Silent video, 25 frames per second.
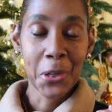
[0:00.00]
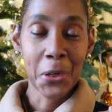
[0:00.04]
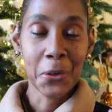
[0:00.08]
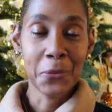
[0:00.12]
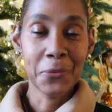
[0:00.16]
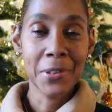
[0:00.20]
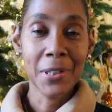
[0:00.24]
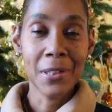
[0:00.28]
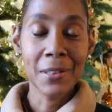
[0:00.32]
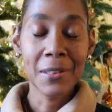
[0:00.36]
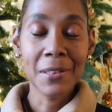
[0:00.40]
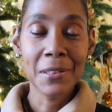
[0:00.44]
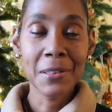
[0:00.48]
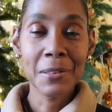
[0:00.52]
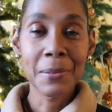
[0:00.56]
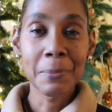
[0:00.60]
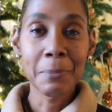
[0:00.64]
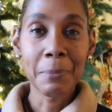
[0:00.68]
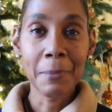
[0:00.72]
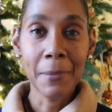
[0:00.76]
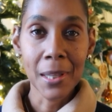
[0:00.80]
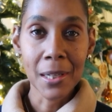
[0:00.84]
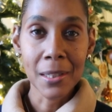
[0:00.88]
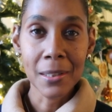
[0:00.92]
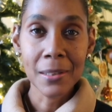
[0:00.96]
I've done this
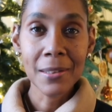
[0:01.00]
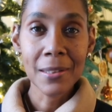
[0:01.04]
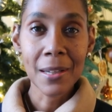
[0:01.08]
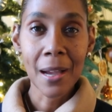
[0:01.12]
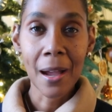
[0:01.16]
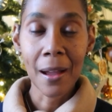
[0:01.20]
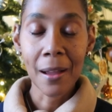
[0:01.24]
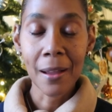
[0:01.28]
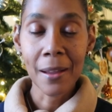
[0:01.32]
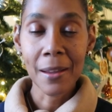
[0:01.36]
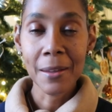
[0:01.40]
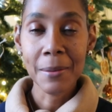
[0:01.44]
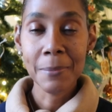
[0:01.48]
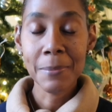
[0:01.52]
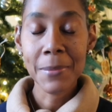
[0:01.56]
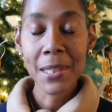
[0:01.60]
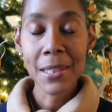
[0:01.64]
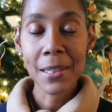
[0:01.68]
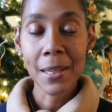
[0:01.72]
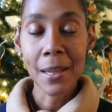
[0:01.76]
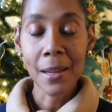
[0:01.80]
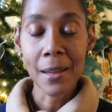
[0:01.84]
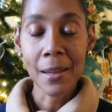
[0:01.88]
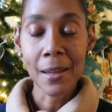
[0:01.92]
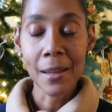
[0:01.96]
many
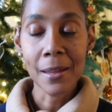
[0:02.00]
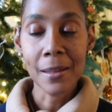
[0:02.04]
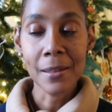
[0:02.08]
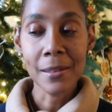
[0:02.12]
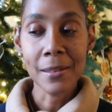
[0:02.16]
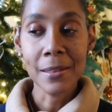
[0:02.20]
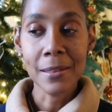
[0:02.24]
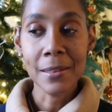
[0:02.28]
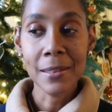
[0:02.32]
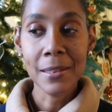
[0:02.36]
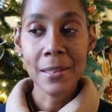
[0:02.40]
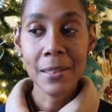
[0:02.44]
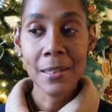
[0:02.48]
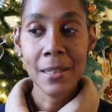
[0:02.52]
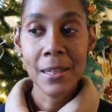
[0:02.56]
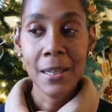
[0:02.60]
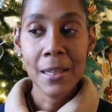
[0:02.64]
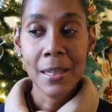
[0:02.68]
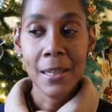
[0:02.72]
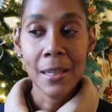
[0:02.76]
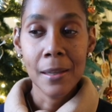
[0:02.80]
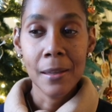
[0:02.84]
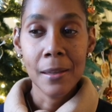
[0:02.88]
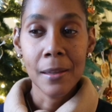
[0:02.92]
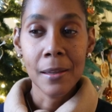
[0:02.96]
times and
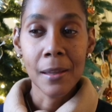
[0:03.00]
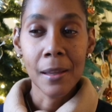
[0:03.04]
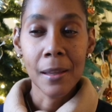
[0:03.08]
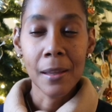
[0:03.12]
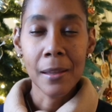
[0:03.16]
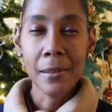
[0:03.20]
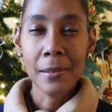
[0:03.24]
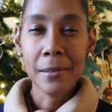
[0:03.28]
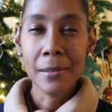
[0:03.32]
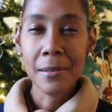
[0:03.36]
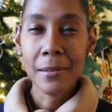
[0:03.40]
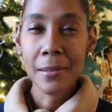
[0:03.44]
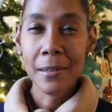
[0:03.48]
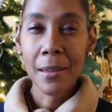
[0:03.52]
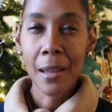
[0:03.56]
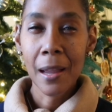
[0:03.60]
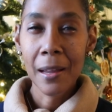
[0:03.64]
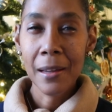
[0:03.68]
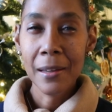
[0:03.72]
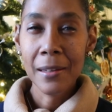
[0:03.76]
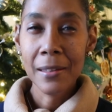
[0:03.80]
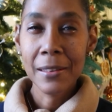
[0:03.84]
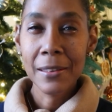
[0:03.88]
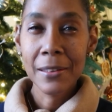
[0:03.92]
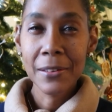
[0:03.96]
it's
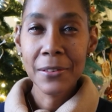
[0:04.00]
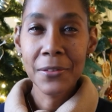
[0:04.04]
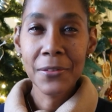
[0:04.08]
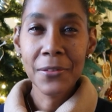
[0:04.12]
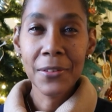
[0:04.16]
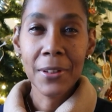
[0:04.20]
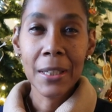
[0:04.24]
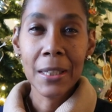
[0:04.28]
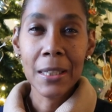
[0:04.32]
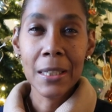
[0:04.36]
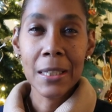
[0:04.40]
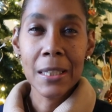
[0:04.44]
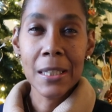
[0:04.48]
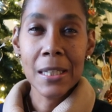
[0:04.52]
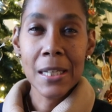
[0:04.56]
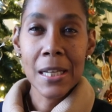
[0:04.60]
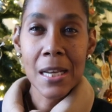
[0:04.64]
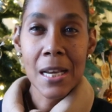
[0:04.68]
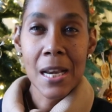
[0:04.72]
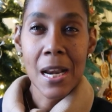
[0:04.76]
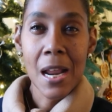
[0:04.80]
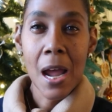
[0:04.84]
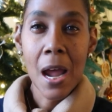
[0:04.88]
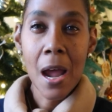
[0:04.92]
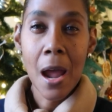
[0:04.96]
kind of
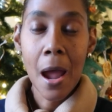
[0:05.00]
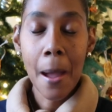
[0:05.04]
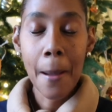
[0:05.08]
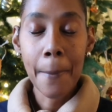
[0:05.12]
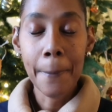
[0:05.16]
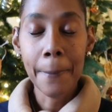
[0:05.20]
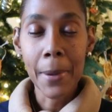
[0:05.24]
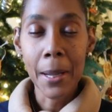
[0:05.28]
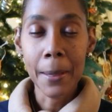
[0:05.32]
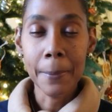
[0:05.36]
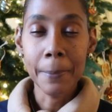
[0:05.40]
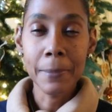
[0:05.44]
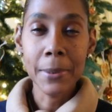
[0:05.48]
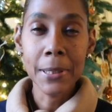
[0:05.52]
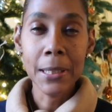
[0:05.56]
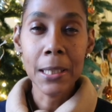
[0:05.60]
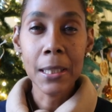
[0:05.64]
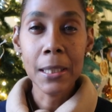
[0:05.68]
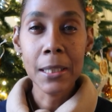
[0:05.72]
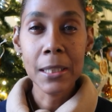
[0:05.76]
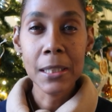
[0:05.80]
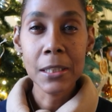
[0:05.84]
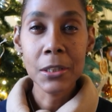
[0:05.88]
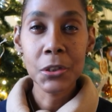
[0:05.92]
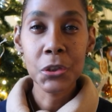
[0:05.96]
in my
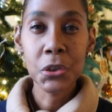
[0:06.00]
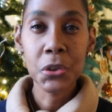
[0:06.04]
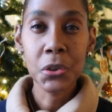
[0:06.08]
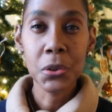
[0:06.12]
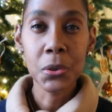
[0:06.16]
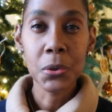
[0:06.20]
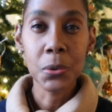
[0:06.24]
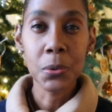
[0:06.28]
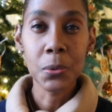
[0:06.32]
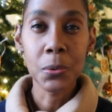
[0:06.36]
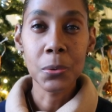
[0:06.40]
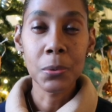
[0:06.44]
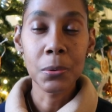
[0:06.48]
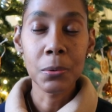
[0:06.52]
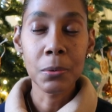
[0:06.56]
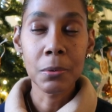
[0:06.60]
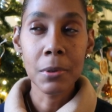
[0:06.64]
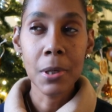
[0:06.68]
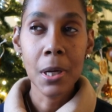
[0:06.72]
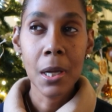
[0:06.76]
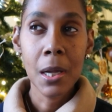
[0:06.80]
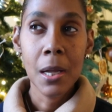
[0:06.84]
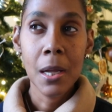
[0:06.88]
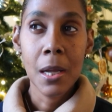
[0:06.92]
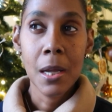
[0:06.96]
blood
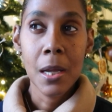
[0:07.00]
to